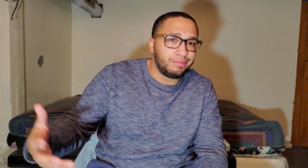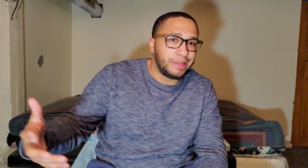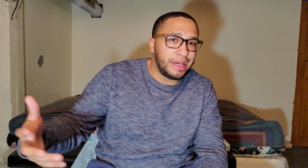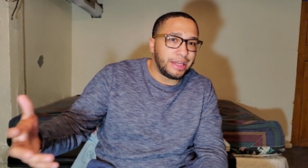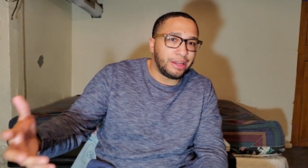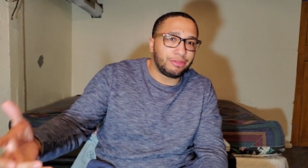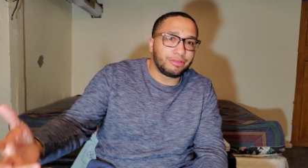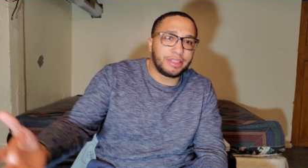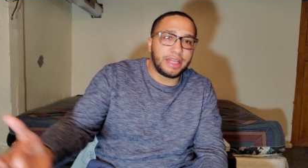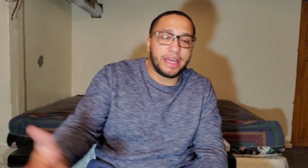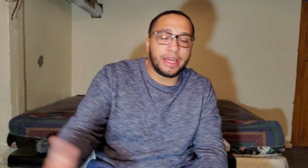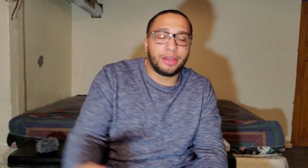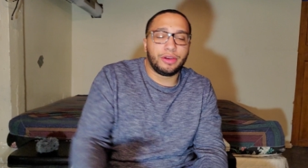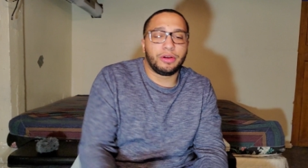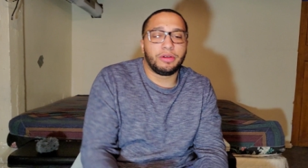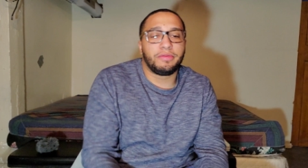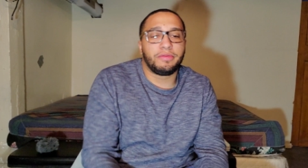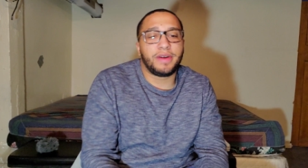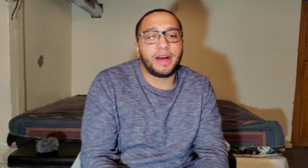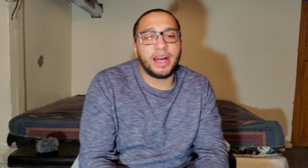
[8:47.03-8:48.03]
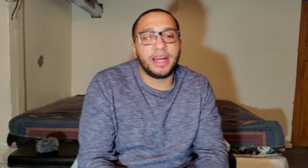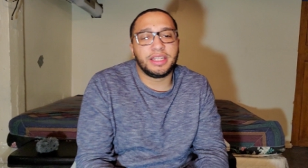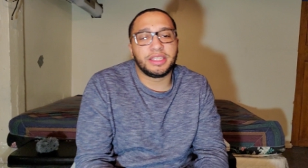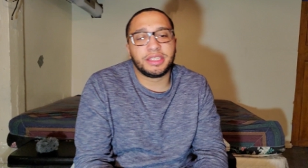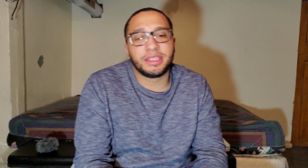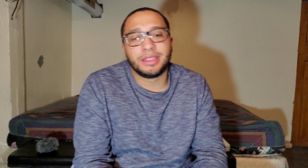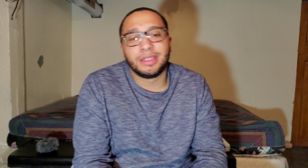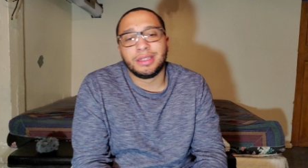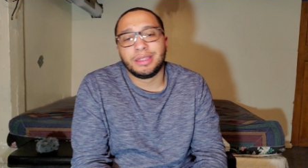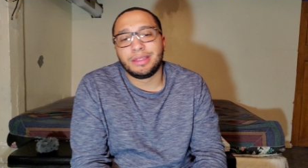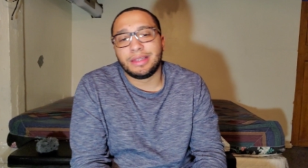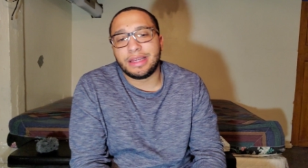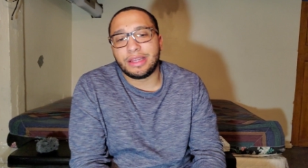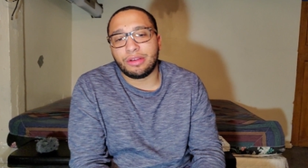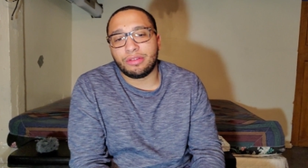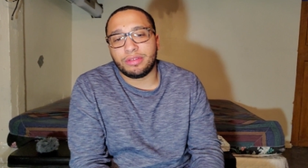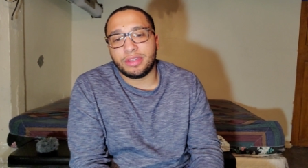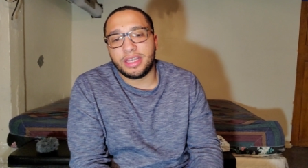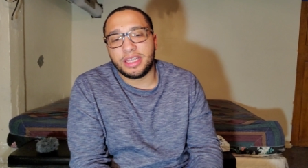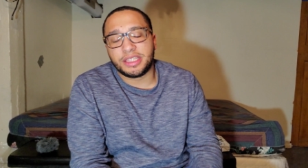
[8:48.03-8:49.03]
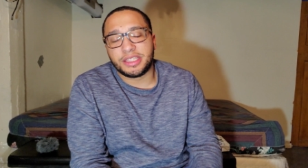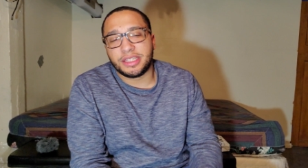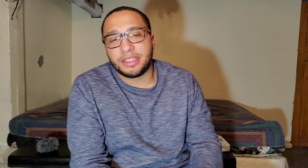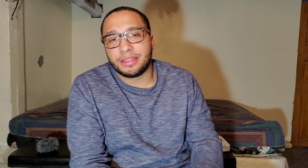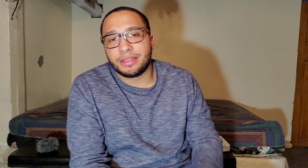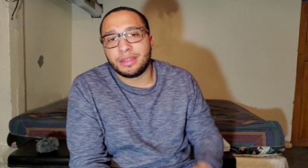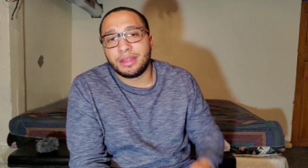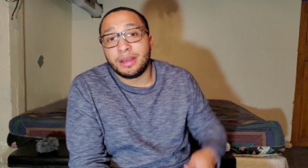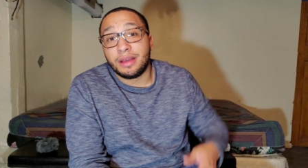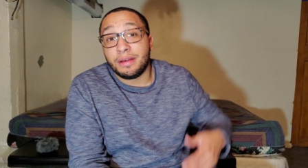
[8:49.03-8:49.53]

they don't take your advice, they don't listen.